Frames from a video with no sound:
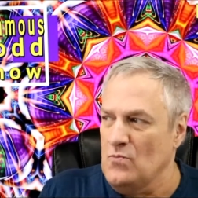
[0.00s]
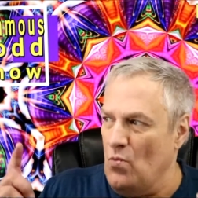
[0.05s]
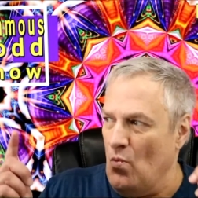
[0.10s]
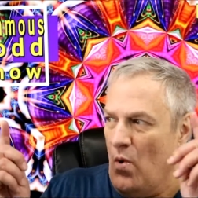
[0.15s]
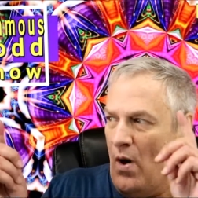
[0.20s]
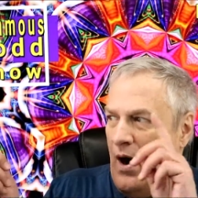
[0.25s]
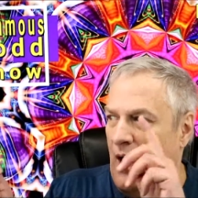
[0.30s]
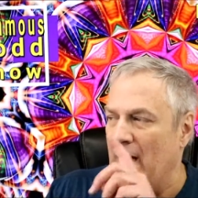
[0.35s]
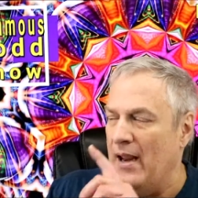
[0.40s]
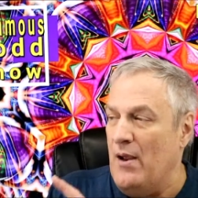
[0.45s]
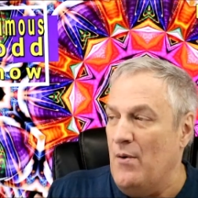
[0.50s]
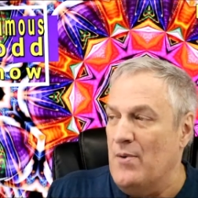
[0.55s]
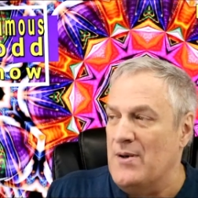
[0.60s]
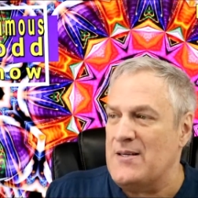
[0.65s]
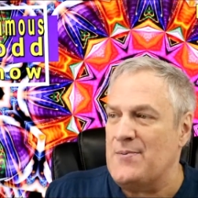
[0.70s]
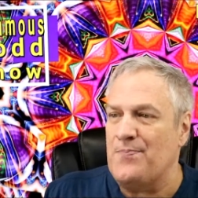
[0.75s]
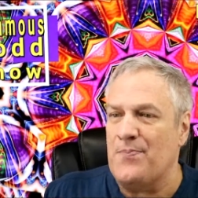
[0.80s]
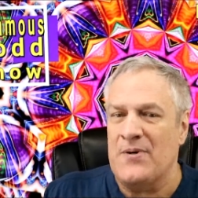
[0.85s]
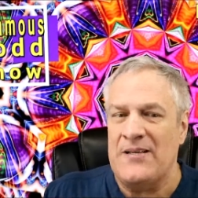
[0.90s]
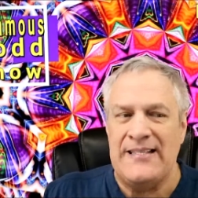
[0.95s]
where he
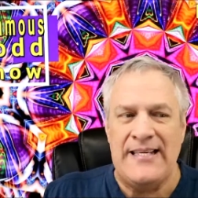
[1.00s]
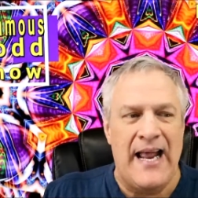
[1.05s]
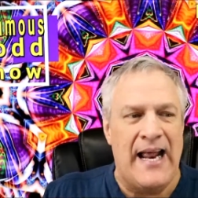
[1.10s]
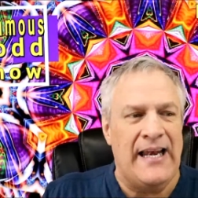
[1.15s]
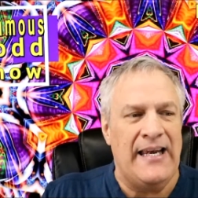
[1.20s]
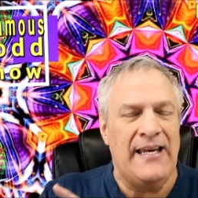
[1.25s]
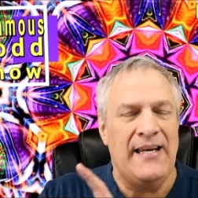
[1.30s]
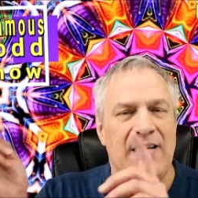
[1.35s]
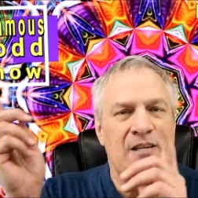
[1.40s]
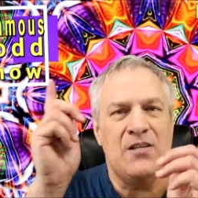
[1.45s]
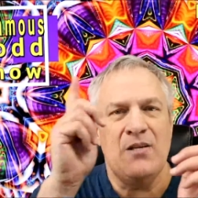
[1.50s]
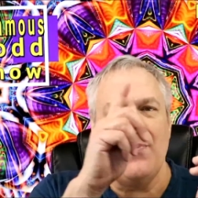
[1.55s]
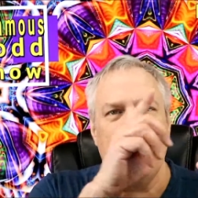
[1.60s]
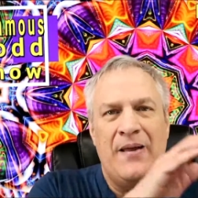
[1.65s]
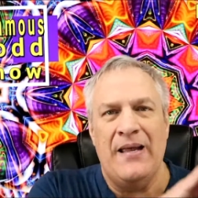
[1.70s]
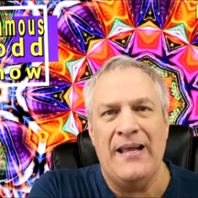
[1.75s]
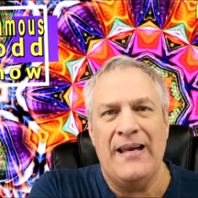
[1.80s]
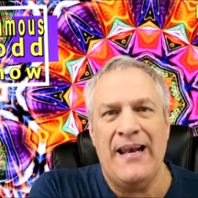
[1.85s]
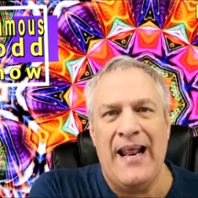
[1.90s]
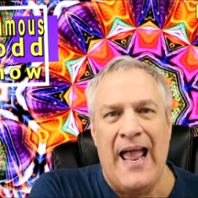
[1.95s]
was pretending to
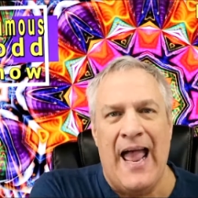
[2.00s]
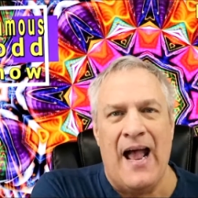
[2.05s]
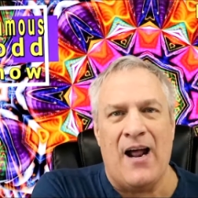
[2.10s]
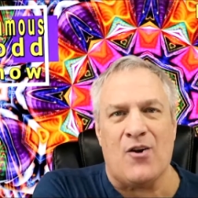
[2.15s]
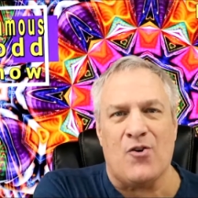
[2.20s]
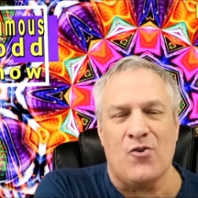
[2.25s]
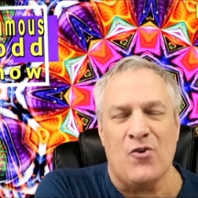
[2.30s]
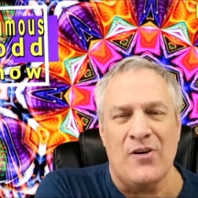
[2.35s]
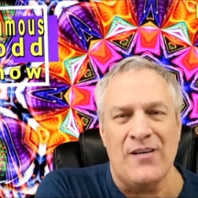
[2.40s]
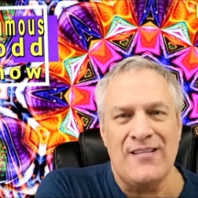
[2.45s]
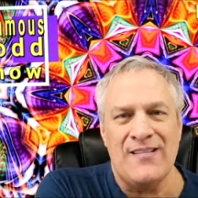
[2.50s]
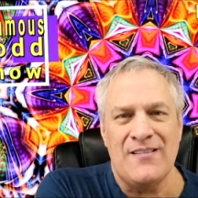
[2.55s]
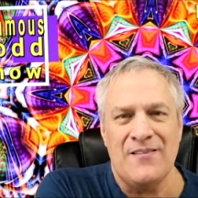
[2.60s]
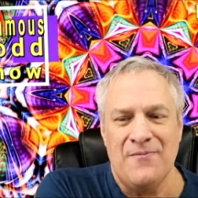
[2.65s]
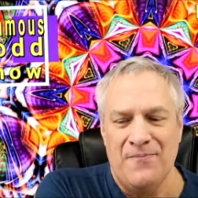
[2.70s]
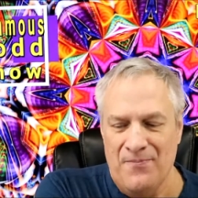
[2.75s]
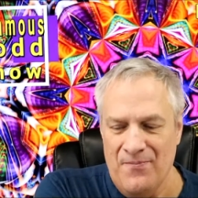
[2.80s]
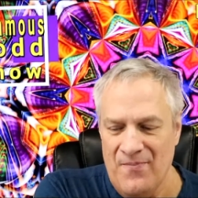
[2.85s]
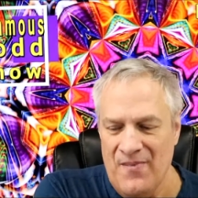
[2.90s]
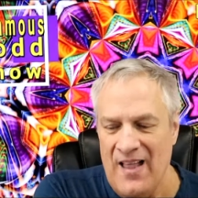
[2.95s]
be an
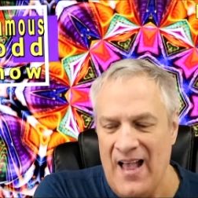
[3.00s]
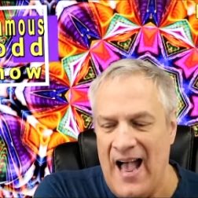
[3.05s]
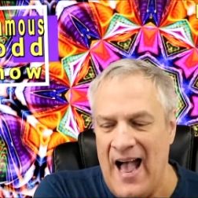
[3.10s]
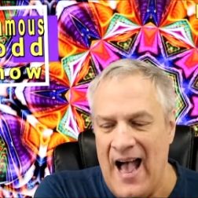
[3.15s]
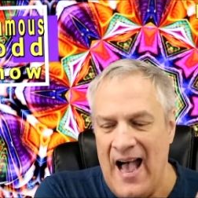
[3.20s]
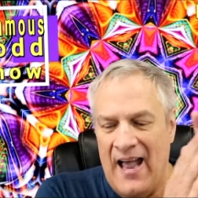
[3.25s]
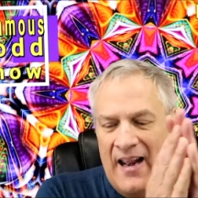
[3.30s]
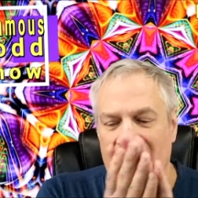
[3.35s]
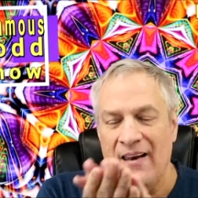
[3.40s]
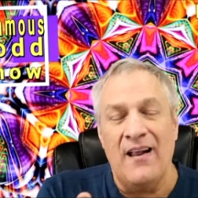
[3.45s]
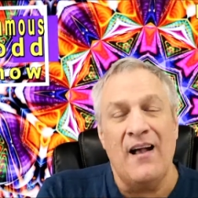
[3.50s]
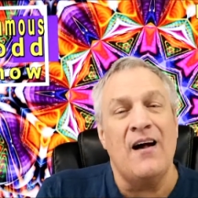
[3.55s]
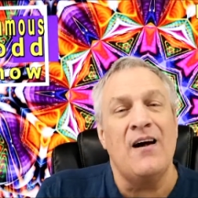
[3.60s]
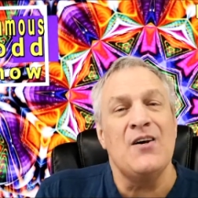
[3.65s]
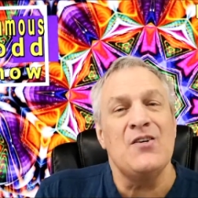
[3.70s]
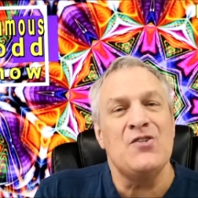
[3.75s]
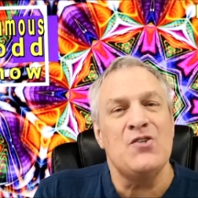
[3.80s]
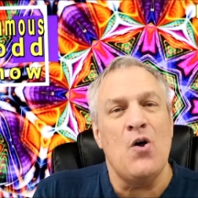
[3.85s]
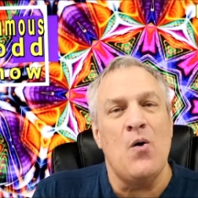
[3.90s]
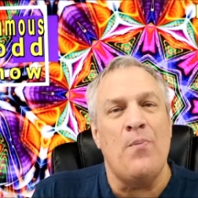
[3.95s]
actress on
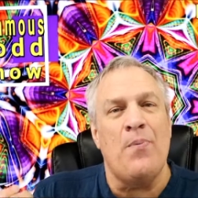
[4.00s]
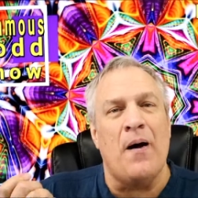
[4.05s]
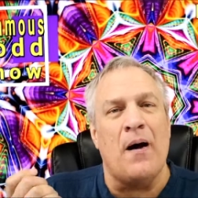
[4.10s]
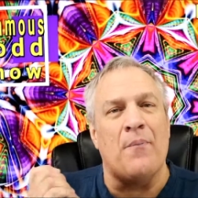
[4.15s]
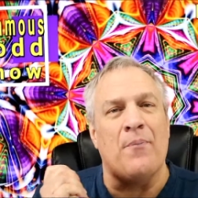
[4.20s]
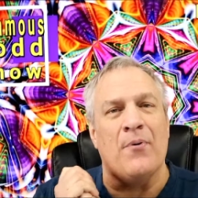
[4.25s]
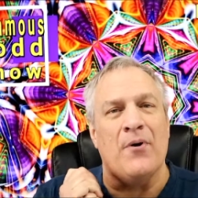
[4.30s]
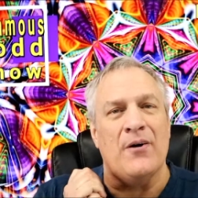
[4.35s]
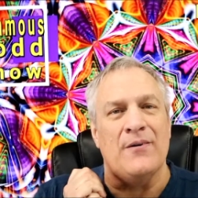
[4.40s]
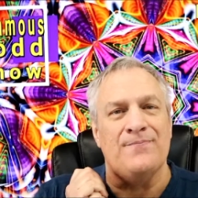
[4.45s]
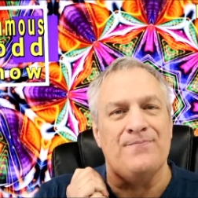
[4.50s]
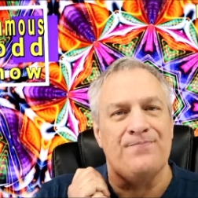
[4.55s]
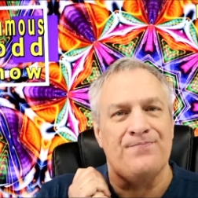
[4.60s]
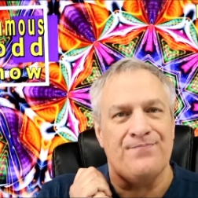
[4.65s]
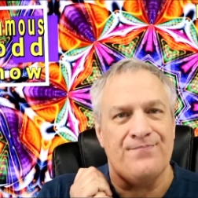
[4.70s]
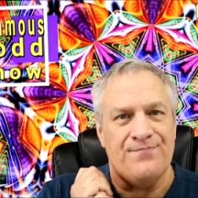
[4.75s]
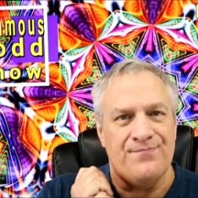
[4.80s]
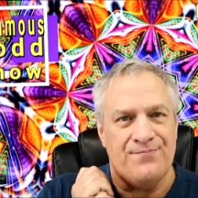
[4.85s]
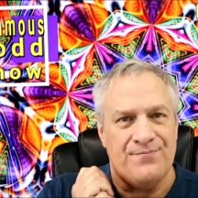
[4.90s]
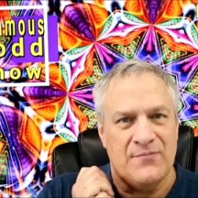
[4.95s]
a soap opera.
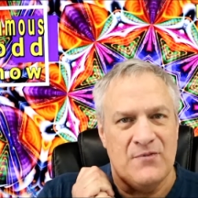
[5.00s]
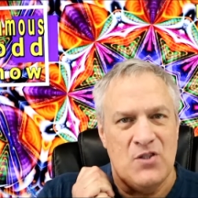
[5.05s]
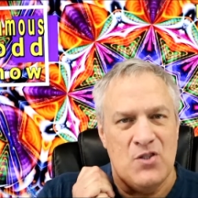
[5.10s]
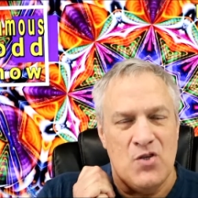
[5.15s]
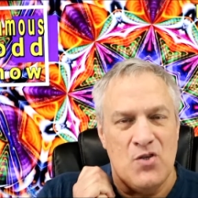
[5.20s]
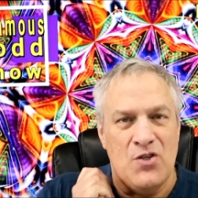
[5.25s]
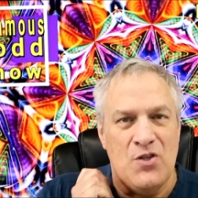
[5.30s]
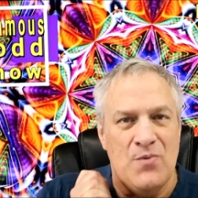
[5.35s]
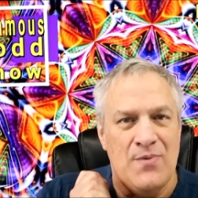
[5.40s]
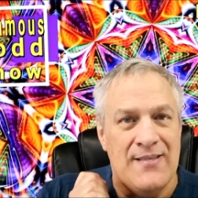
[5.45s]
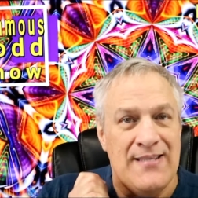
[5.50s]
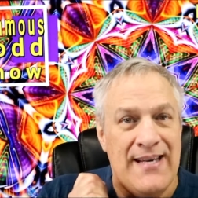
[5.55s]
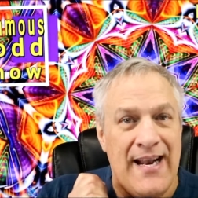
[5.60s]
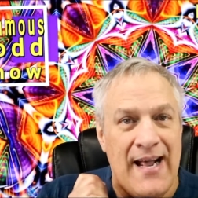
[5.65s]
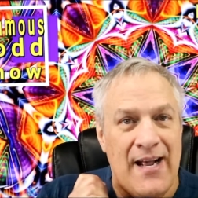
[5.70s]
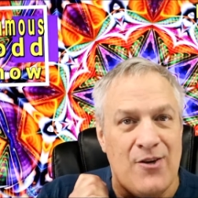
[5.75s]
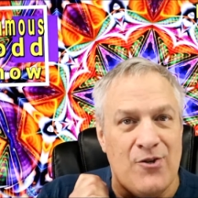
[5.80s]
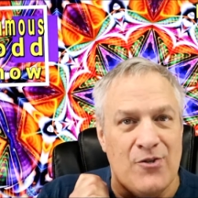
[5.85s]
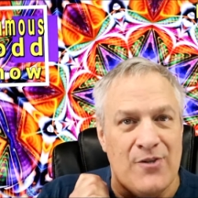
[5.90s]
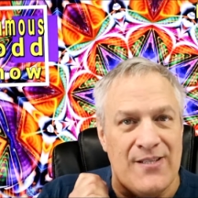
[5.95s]
So she was an
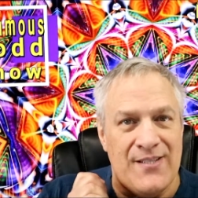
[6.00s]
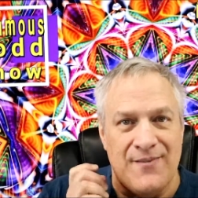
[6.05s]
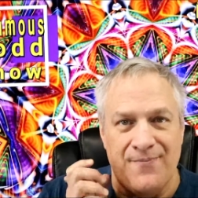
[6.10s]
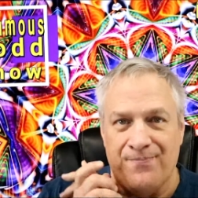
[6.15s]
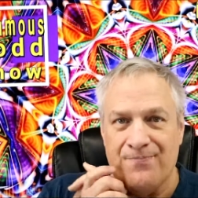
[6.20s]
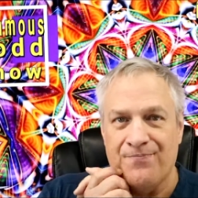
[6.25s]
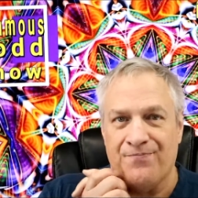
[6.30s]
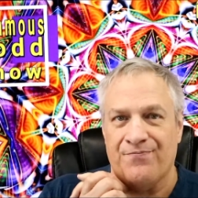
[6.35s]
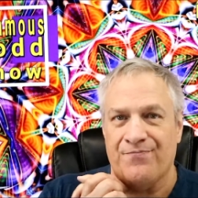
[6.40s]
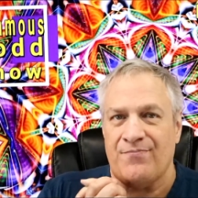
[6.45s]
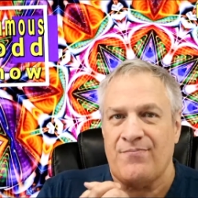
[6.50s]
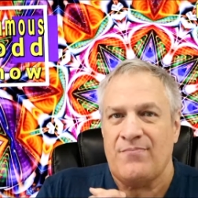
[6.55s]
actress.